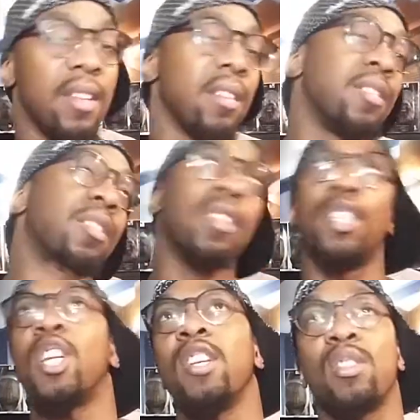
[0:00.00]
Then
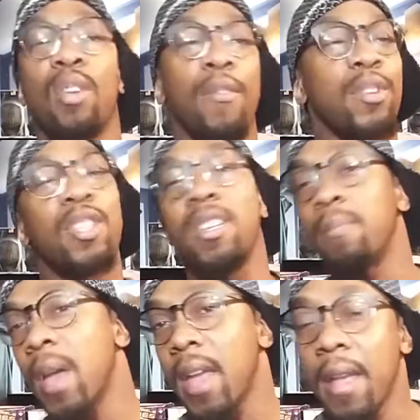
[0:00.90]
it changes over. You
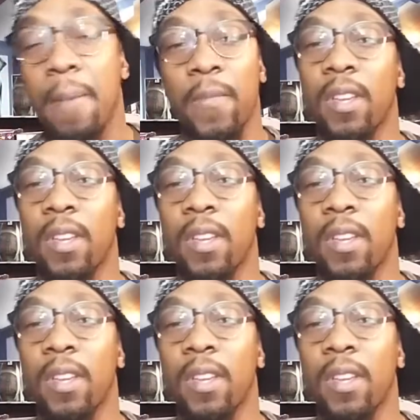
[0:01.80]
see May,